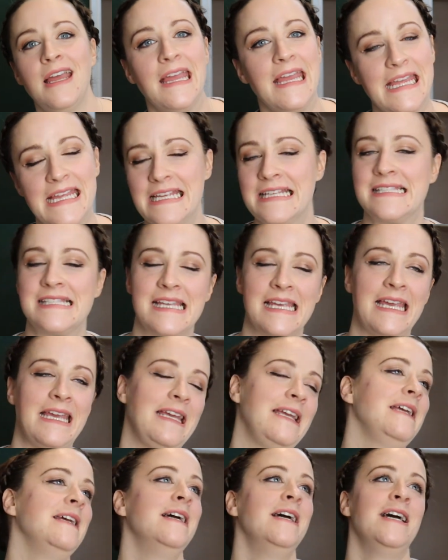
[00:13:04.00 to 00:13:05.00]

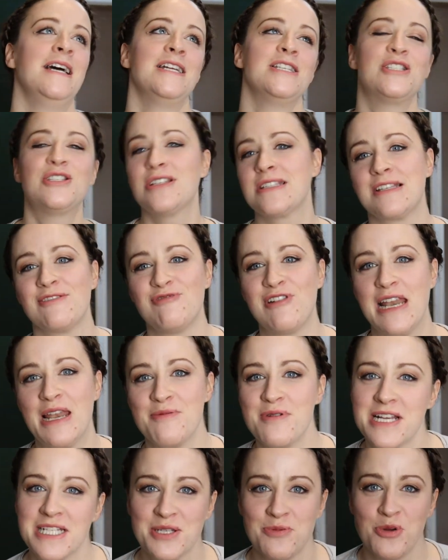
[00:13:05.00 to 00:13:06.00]
easy, doesn't really
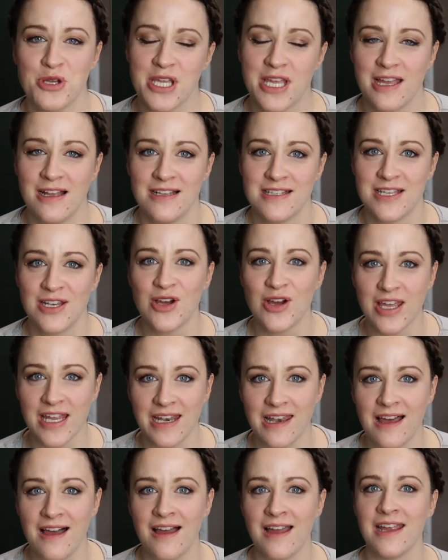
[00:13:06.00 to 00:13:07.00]
matter what your curls are looking
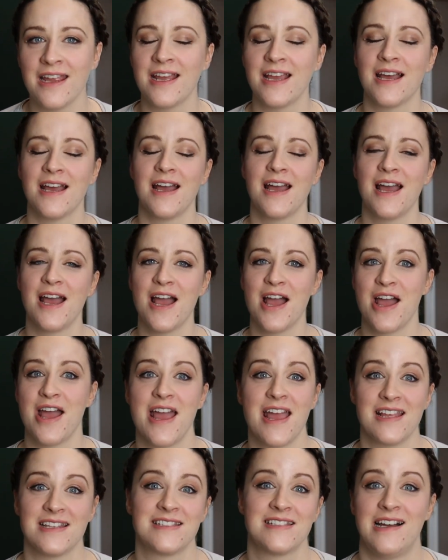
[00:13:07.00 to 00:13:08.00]
like,
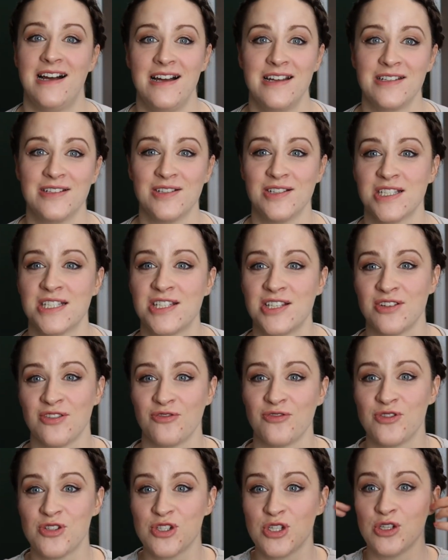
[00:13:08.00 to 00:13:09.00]
hairstyles
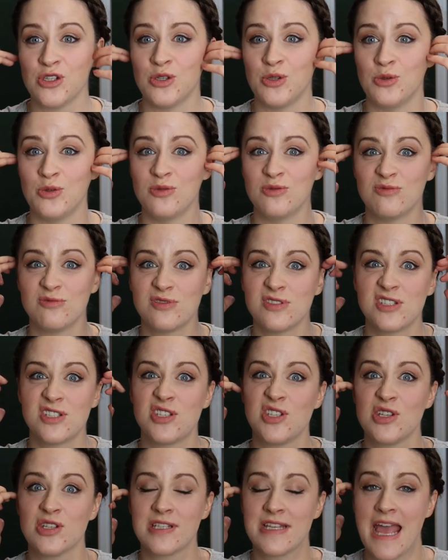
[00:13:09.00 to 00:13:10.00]
to
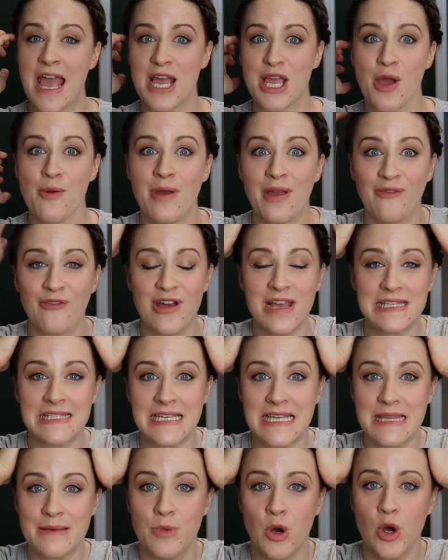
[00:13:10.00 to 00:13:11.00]
just get going first thing
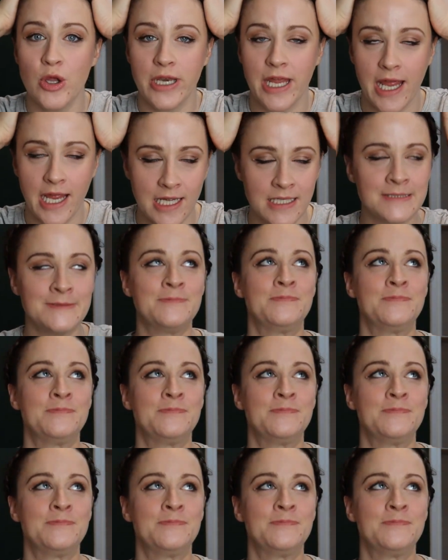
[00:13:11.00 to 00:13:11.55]
in the morning.